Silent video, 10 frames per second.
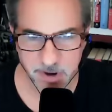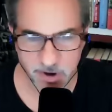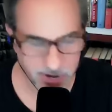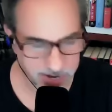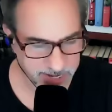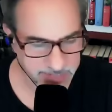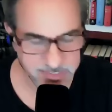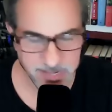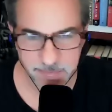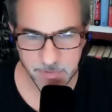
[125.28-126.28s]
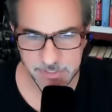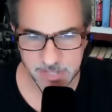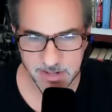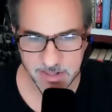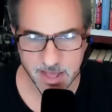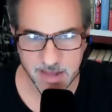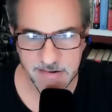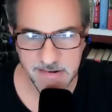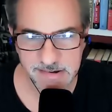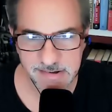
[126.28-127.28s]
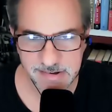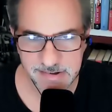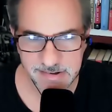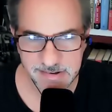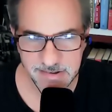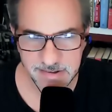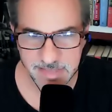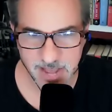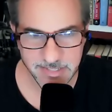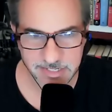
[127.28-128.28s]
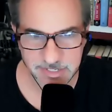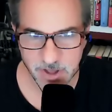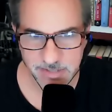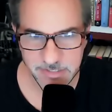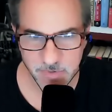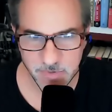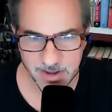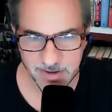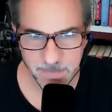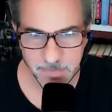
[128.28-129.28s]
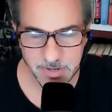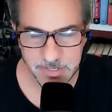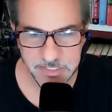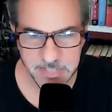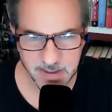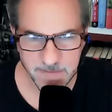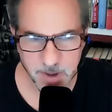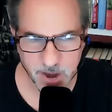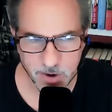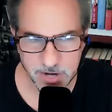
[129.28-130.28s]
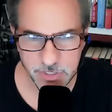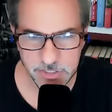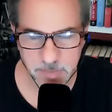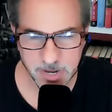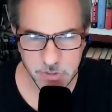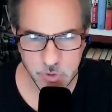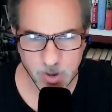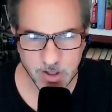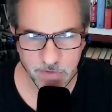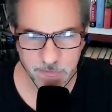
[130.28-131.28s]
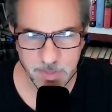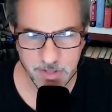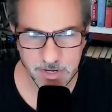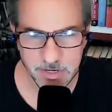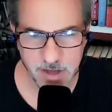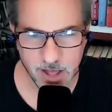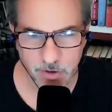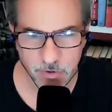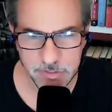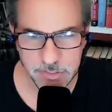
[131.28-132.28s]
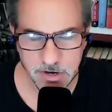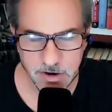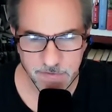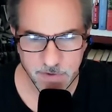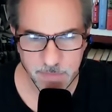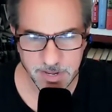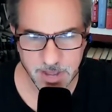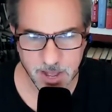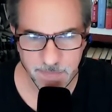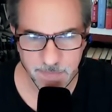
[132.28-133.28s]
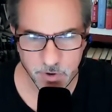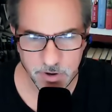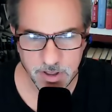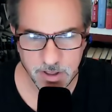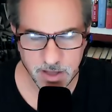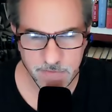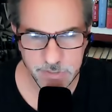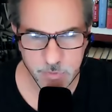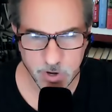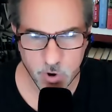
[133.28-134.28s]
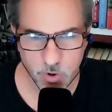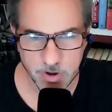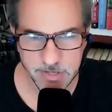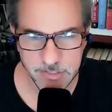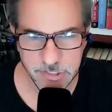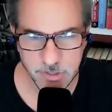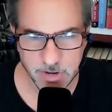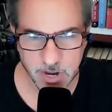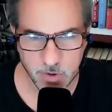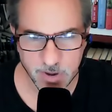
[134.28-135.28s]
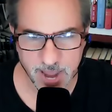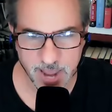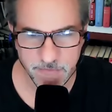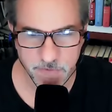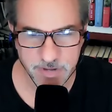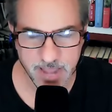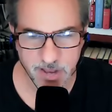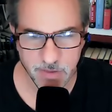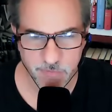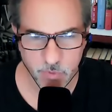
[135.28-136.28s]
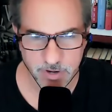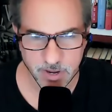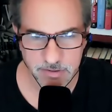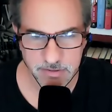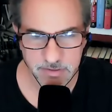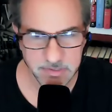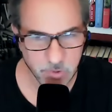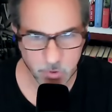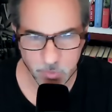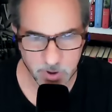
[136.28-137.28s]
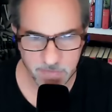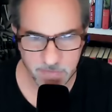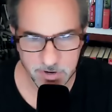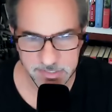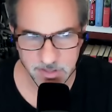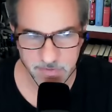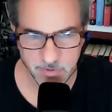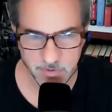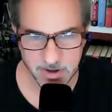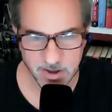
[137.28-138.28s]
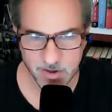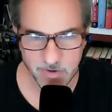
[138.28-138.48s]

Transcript: Perry gets 10% of that. That's nuts, right? Steve Perry just made $12 million from the comfort of his recording studio in Hanford, California, or wherever he's living right now.